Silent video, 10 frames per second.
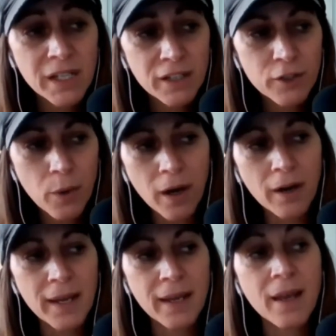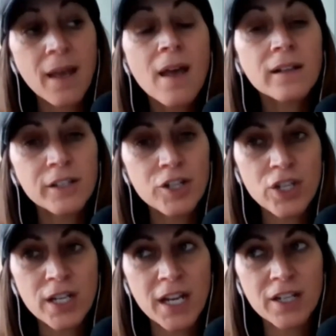And if you are a
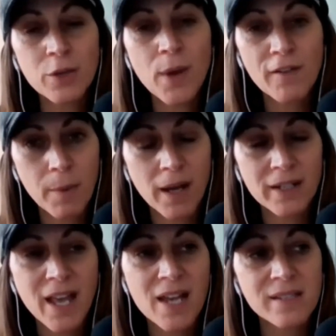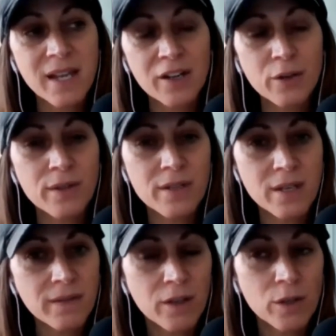clinician and you have a podcast and you're
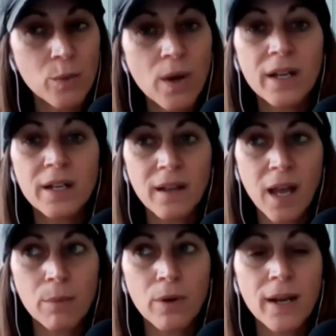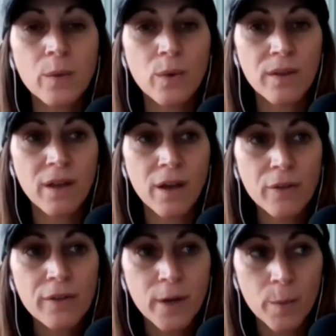thinking that you want to collaborate with
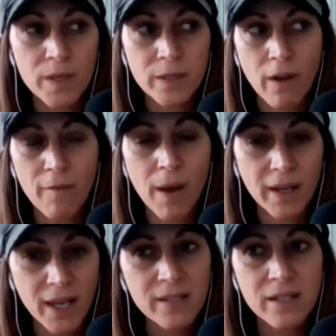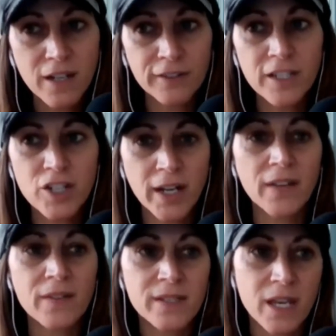other therapists who have podcasts, and definitely
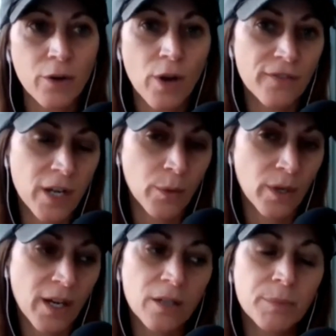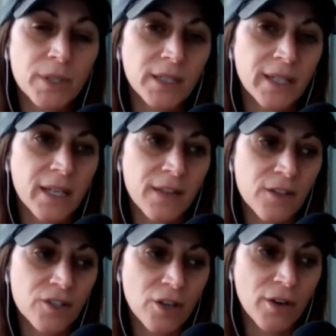check out the Psychcraft Network. I'll put a link
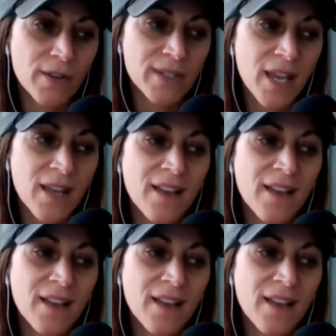in the show notes.